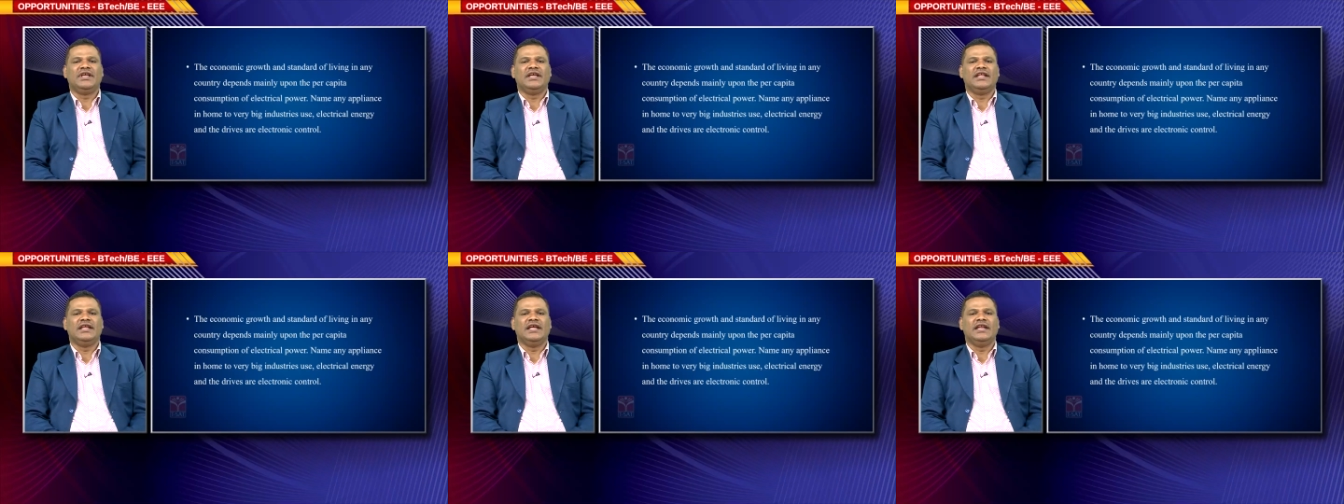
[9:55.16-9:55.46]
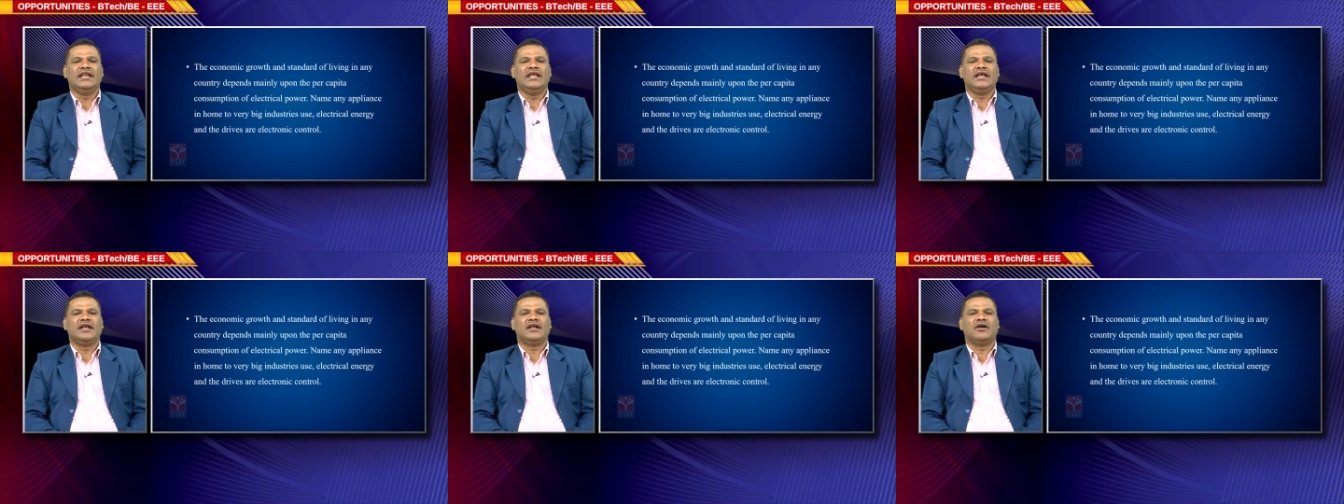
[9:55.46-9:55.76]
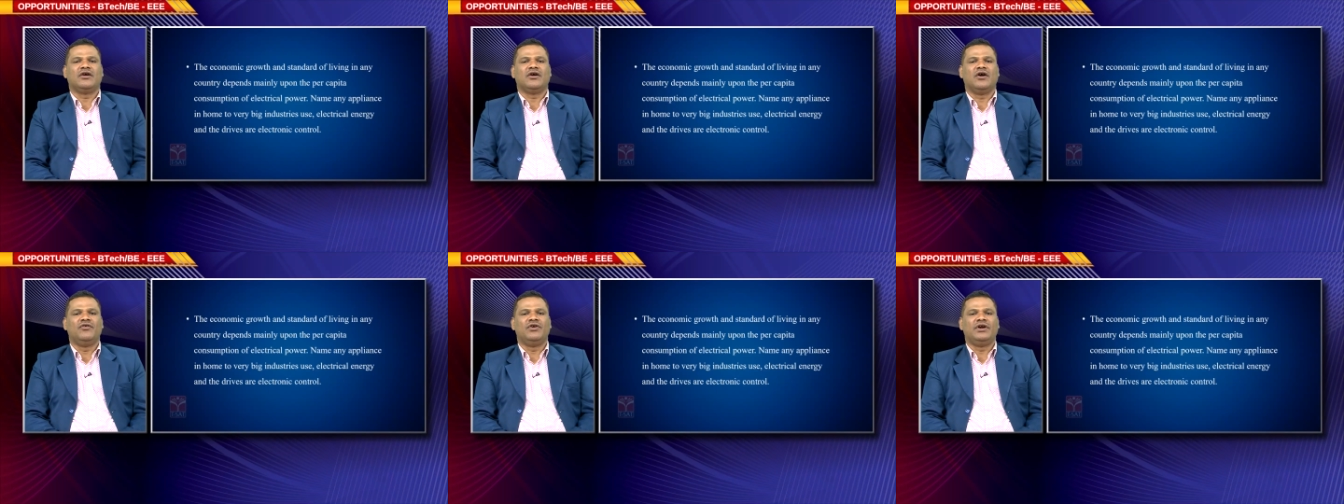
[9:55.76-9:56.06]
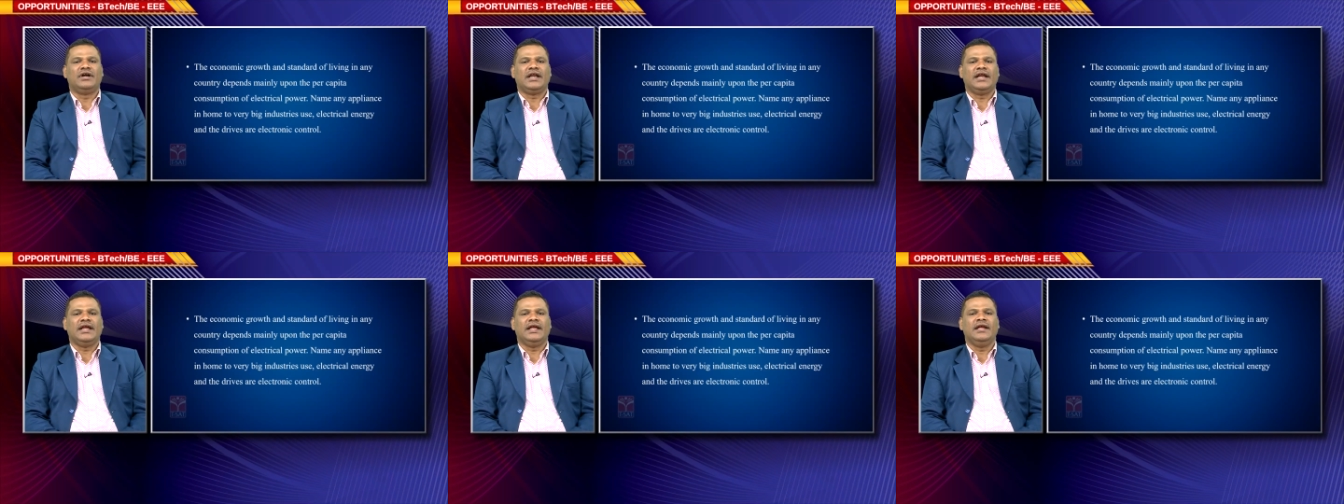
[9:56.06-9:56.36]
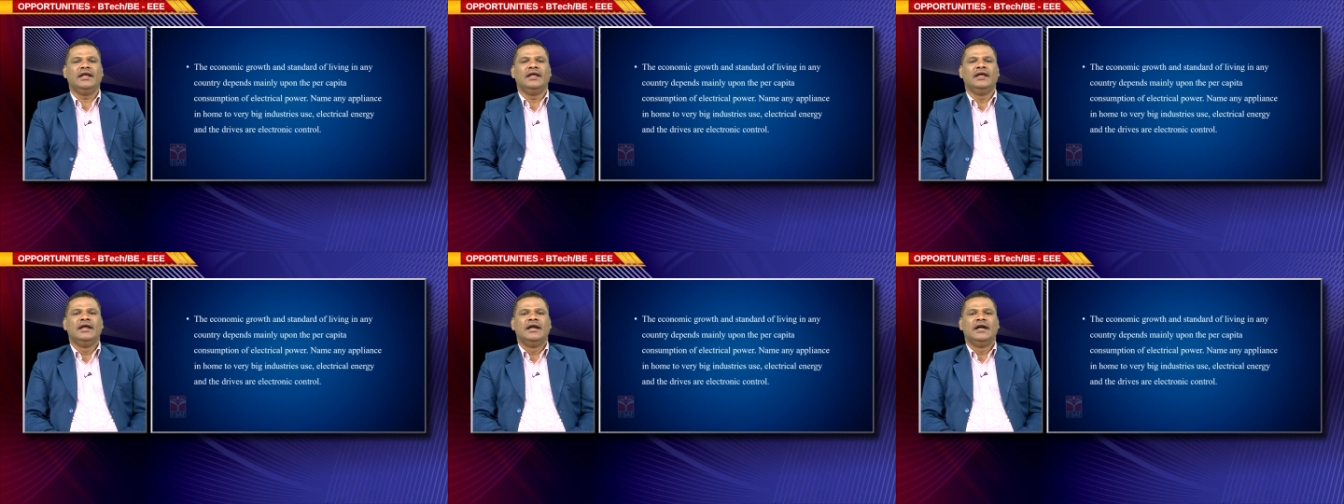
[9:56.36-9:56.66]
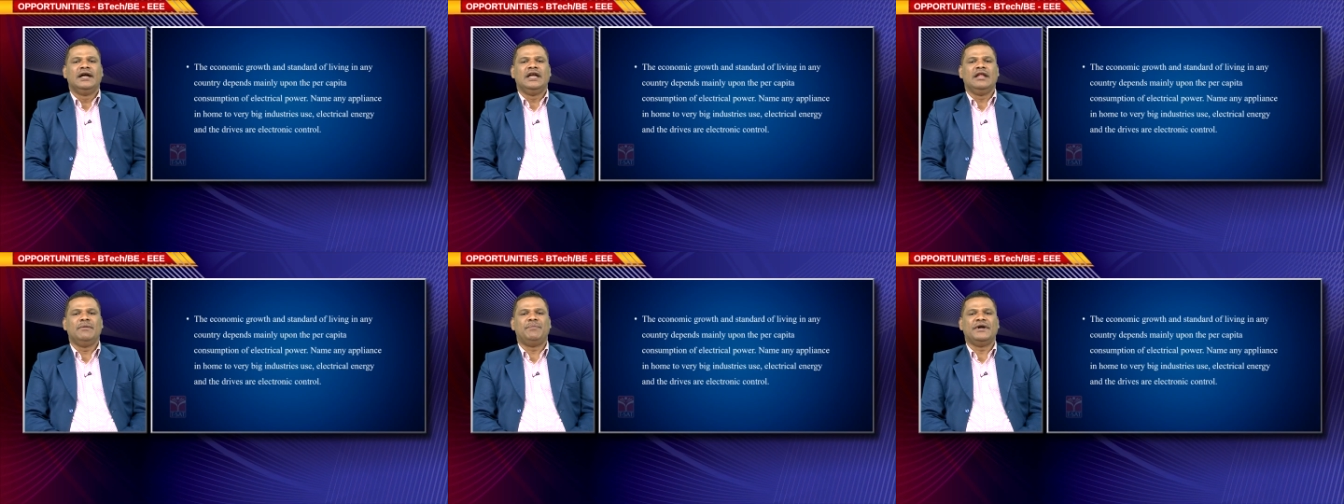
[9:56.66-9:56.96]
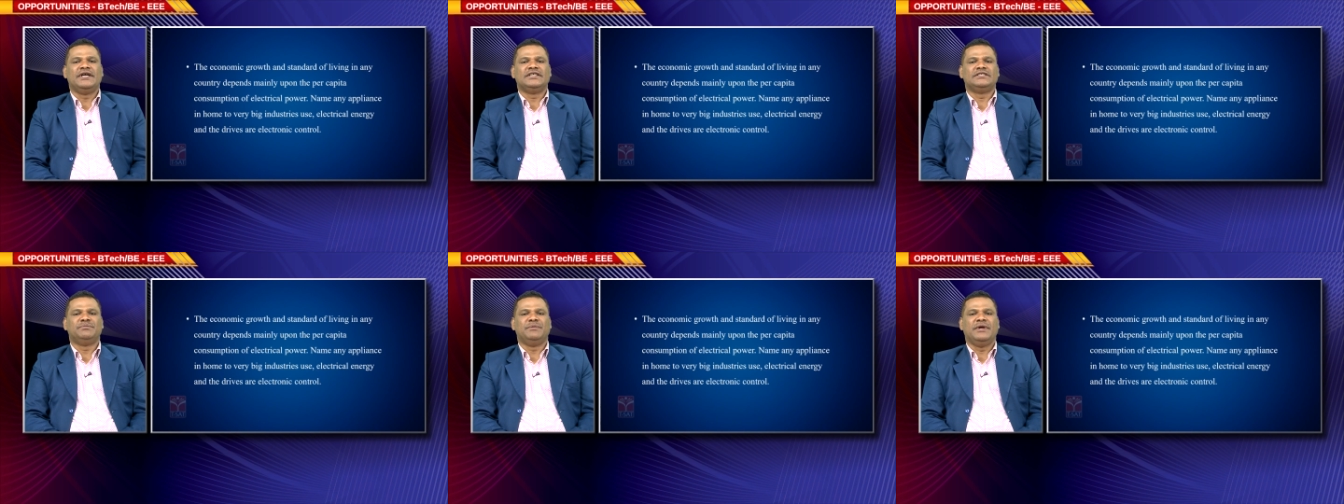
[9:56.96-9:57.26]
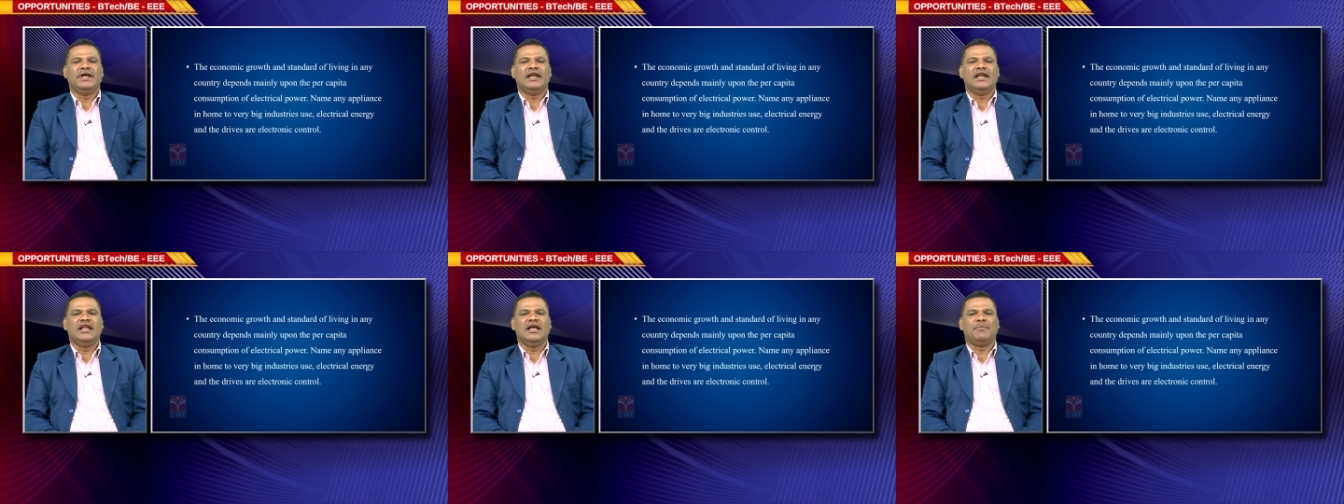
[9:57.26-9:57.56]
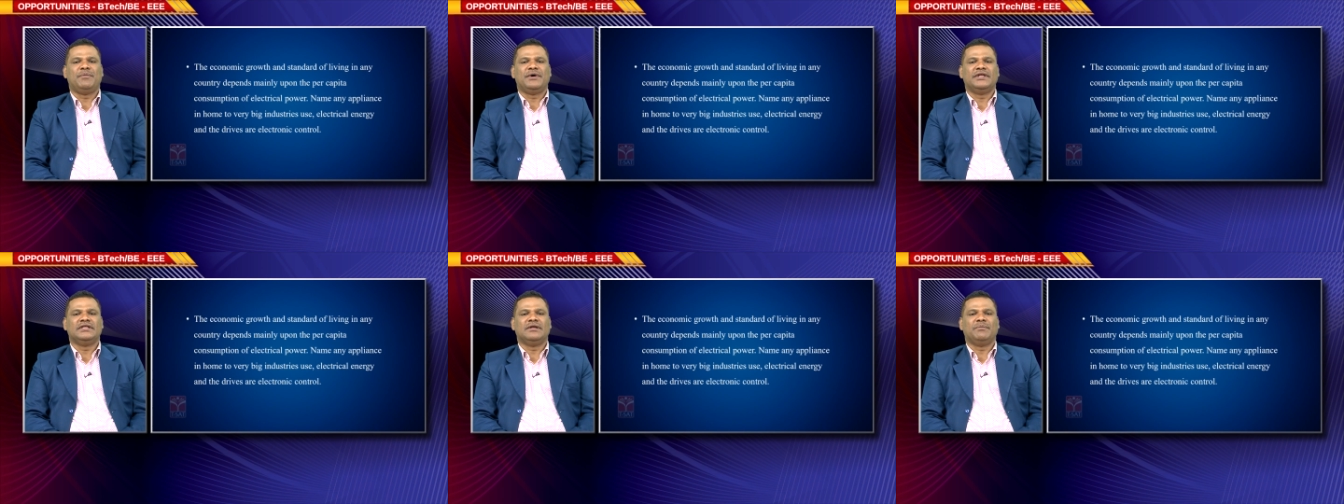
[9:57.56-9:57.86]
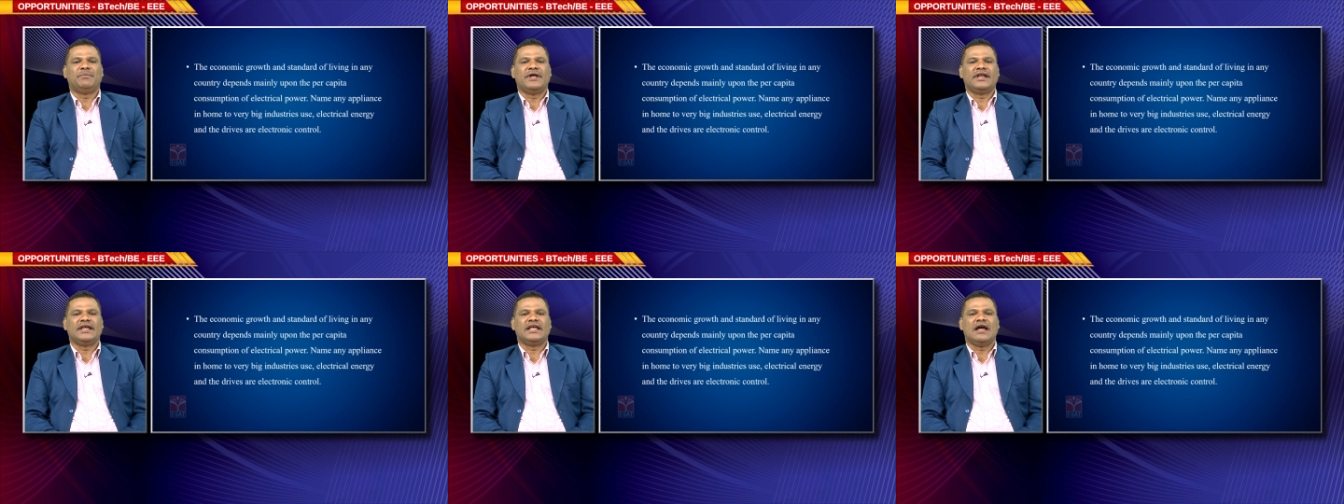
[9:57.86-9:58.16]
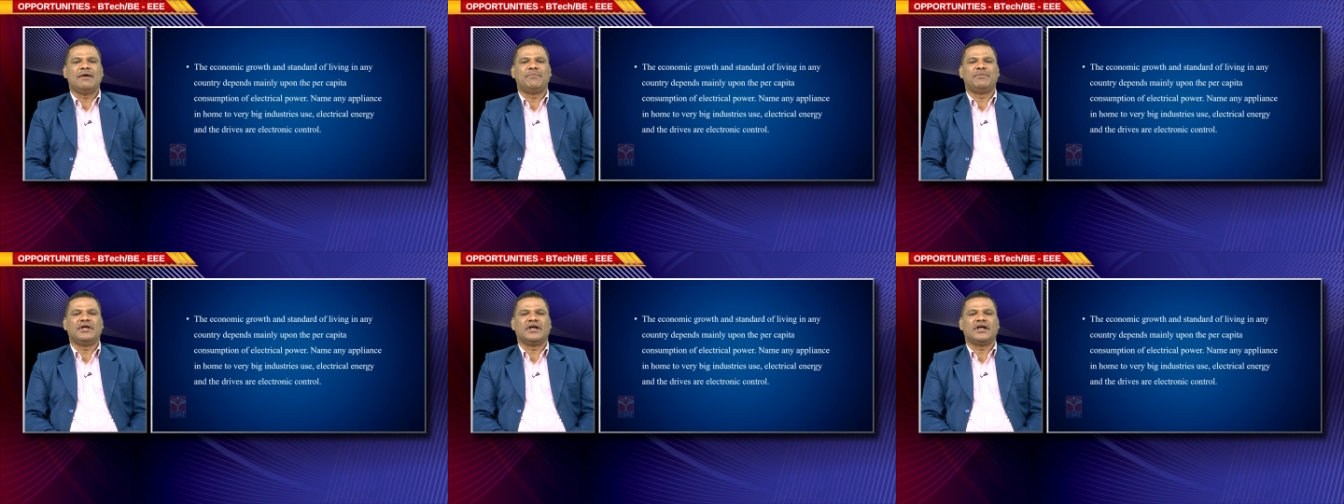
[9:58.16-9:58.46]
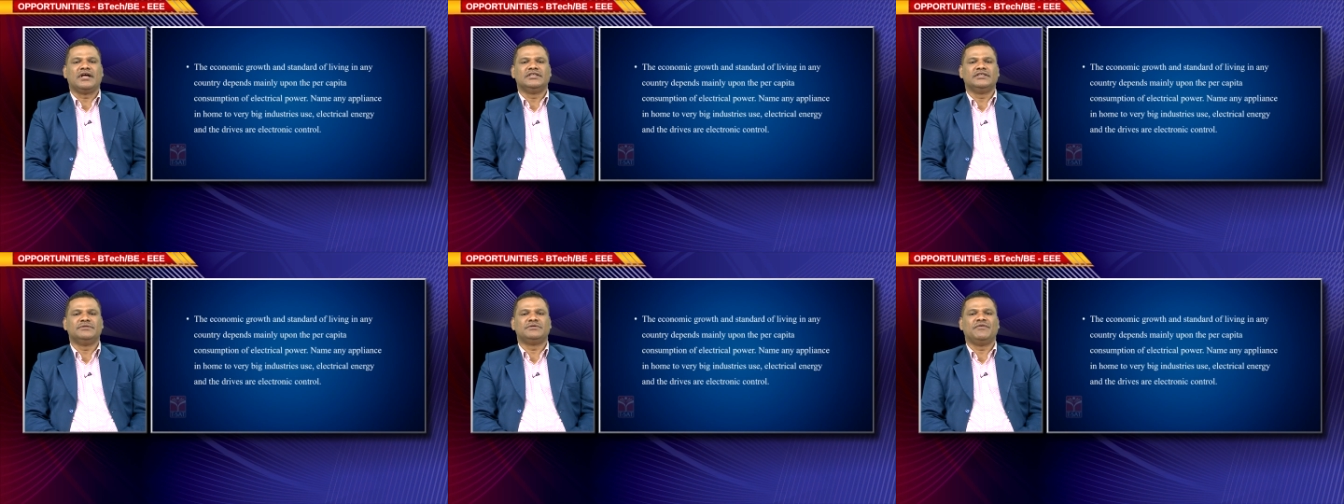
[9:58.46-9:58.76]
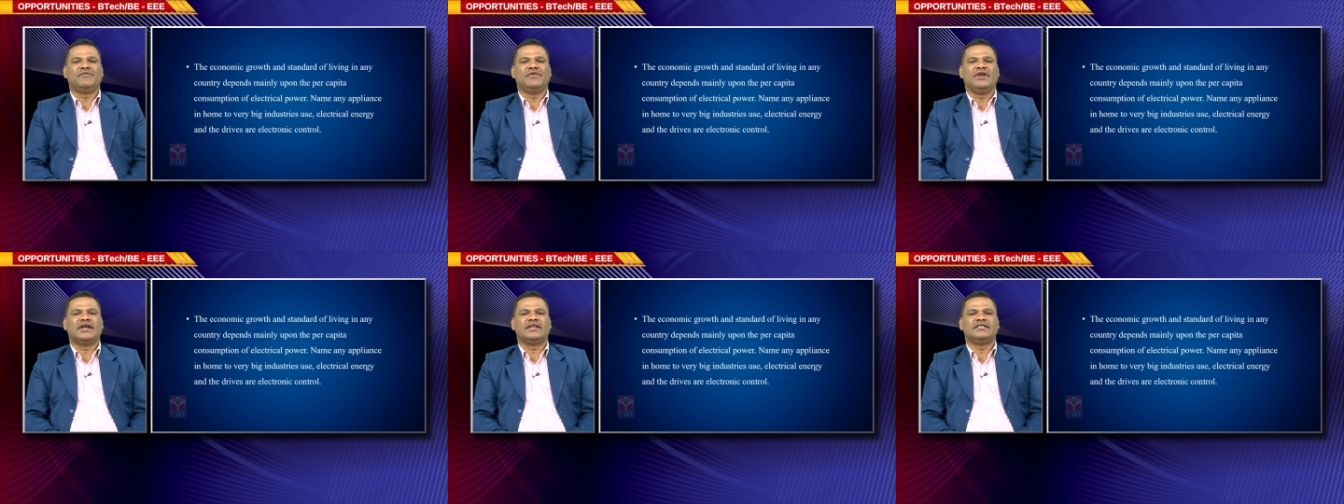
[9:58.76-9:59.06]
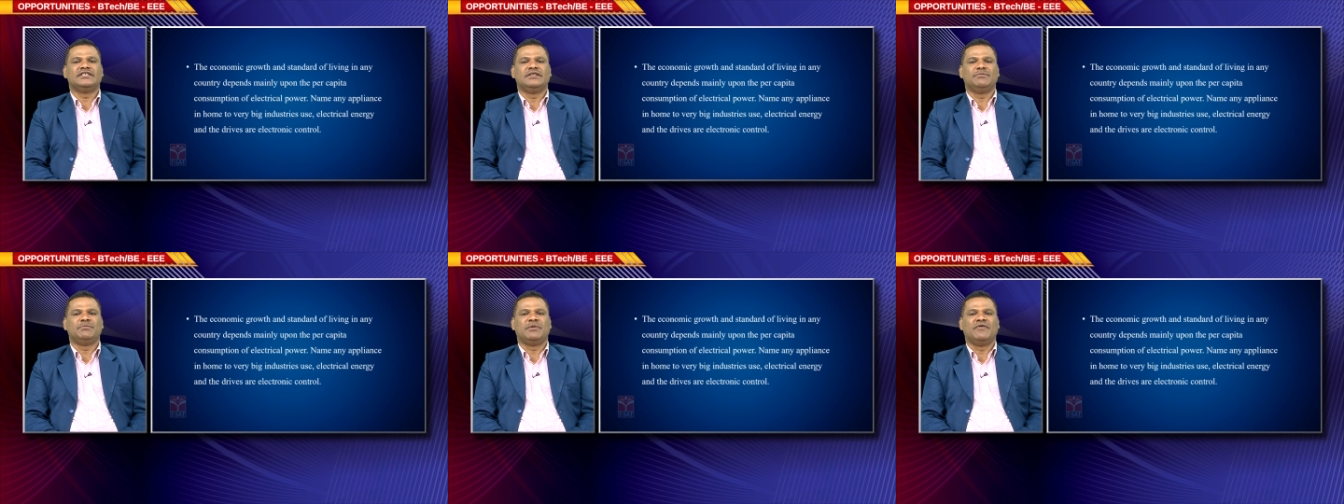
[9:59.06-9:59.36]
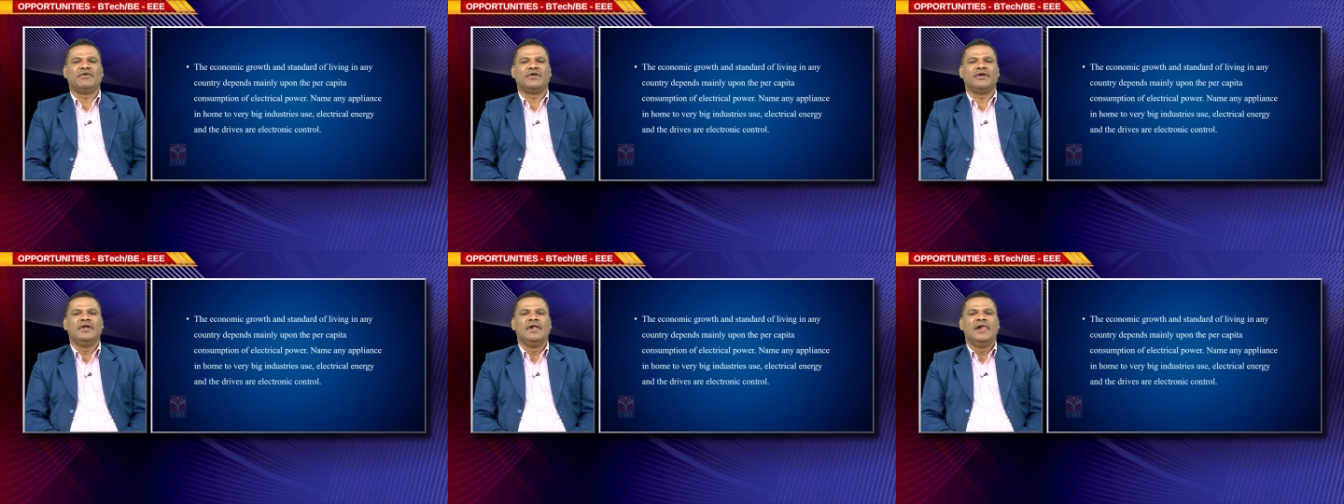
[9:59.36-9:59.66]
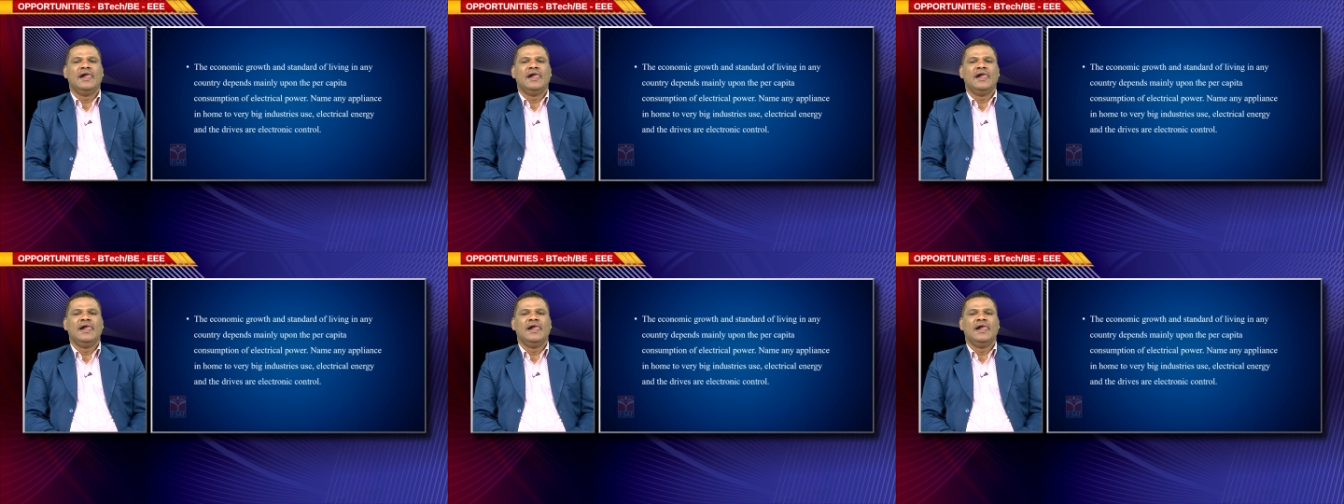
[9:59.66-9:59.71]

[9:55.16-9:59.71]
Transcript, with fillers: in any country depends mainly upon the per capita consumption of electricity power.